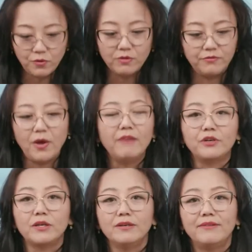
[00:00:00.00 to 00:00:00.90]

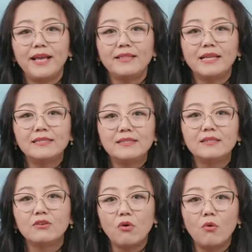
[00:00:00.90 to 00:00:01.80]
forever, right? That's
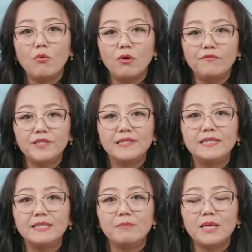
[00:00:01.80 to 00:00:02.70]
the goal of the
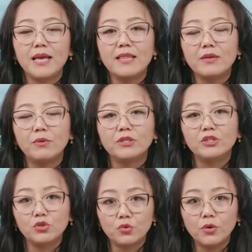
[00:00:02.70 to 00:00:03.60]
CCP, and they want to
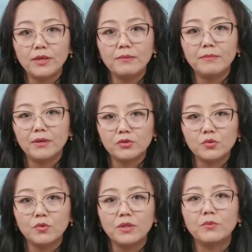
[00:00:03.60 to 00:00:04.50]
destroy
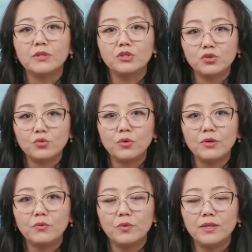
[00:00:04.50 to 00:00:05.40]
Miles Guo. They want to
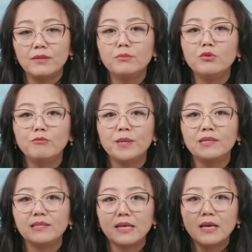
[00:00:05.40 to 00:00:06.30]
destroy what the
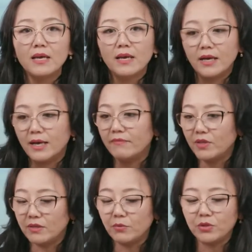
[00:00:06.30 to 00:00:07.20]
movement,
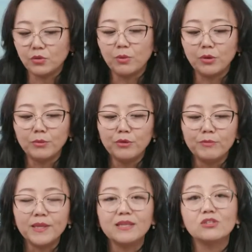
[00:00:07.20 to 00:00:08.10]
the whistleblower
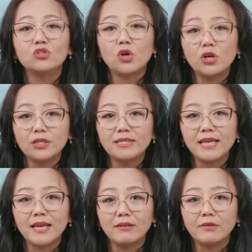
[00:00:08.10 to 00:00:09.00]
movement that
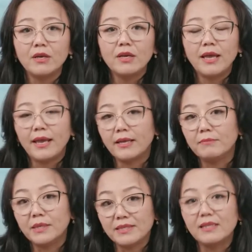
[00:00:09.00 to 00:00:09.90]
started and
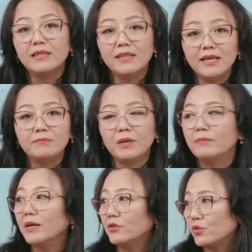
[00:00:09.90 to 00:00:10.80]
basically led by
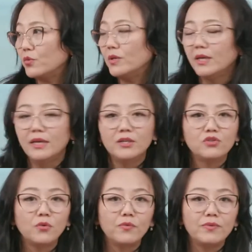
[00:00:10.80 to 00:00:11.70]
Miles Guo.
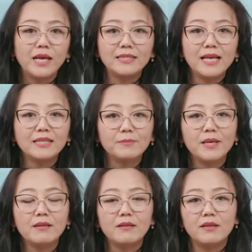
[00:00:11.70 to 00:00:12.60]
So that has
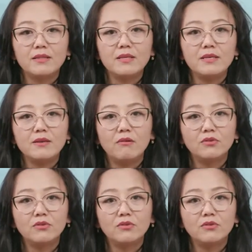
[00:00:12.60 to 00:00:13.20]
been the